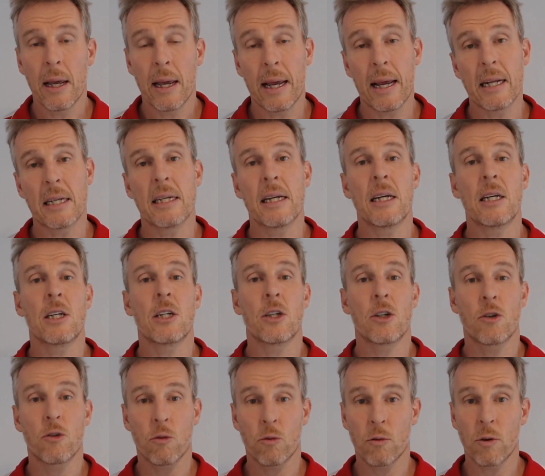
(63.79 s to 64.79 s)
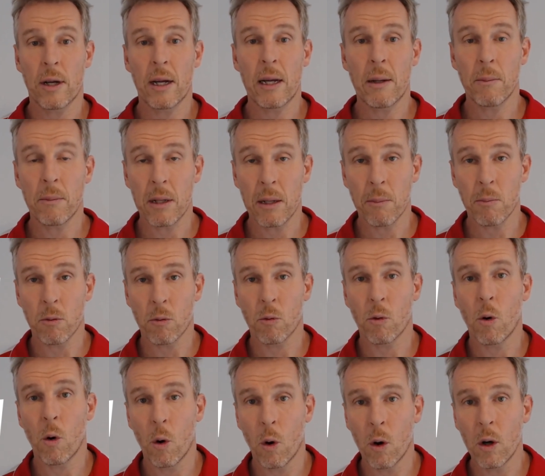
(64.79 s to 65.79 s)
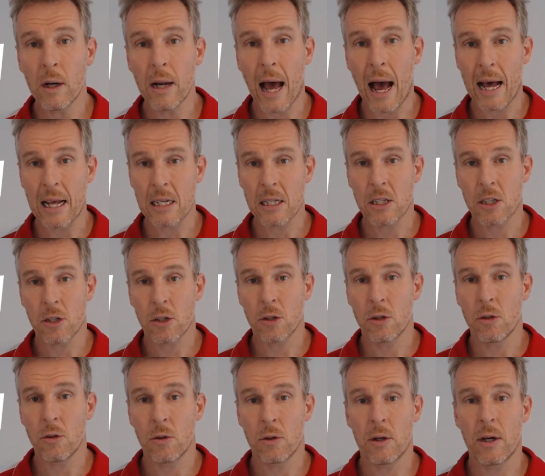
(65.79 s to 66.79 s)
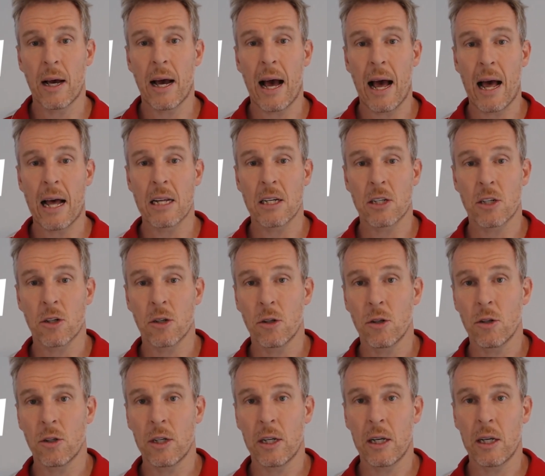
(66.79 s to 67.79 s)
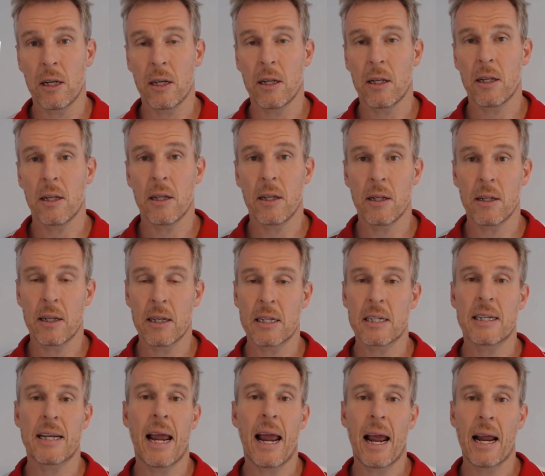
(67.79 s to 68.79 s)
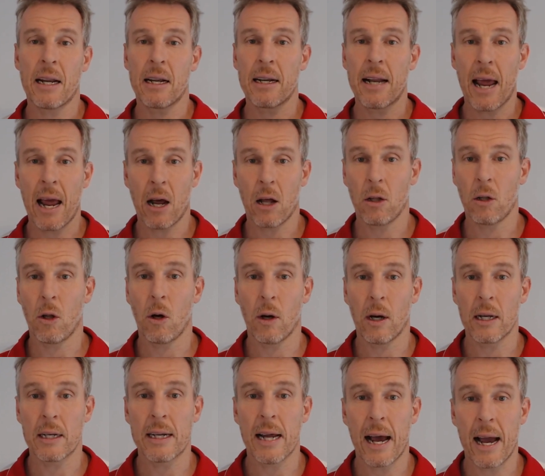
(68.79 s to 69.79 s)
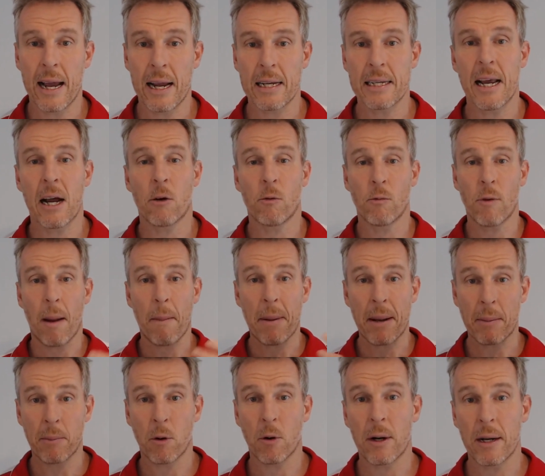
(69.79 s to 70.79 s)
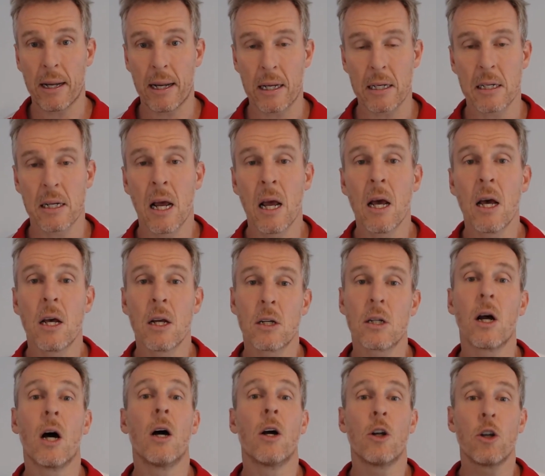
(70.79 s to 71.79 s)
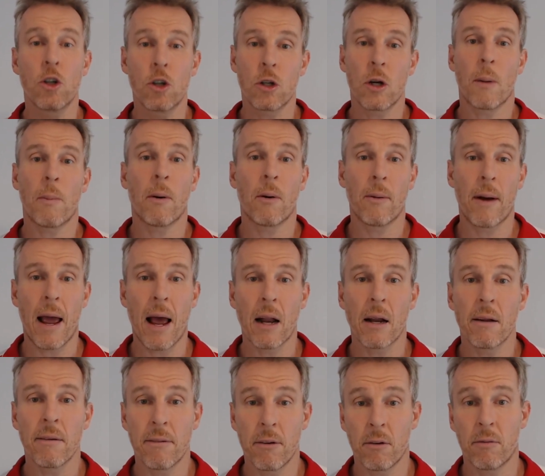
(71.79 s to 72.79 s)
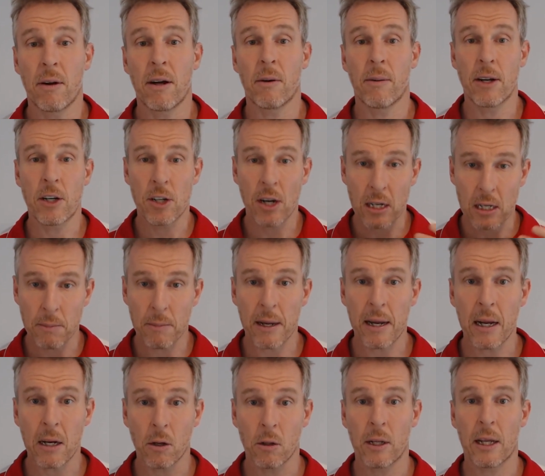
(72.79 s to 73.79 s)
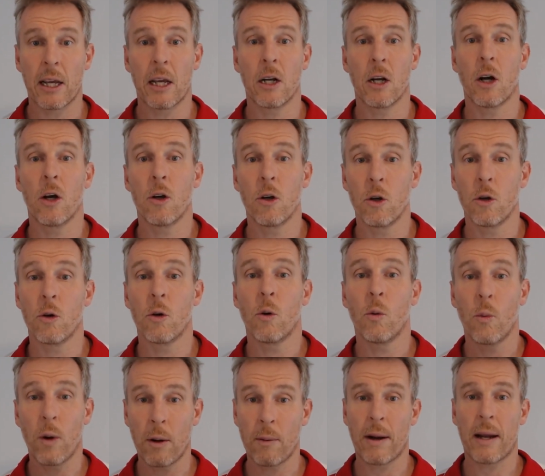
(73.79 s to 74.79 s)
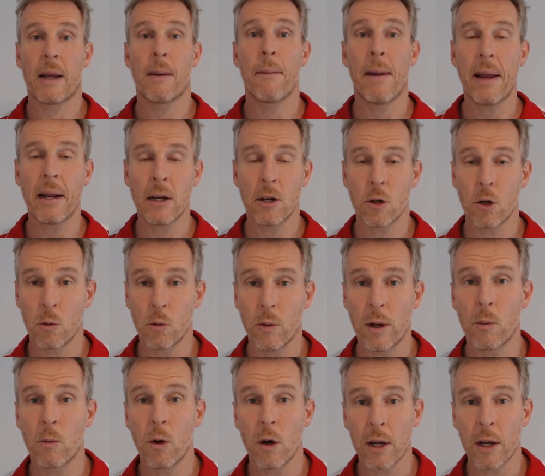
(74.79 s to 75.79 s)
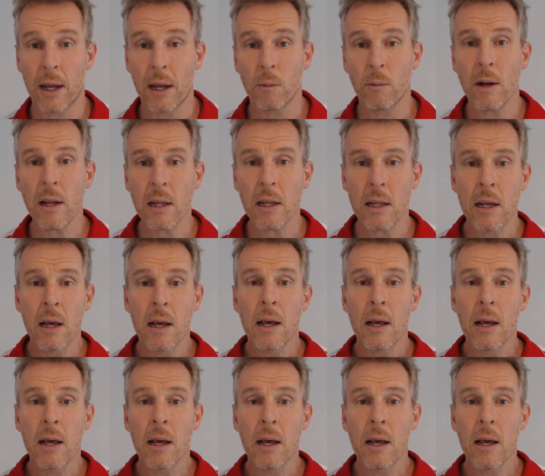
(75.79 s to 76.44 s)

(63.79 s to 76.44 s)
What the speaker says: It's extremely broad as to the standard, how long it takes, how reputable it is. So shop around. Feel free to reach out to me and I'll let you know who we recommend, who we work in with.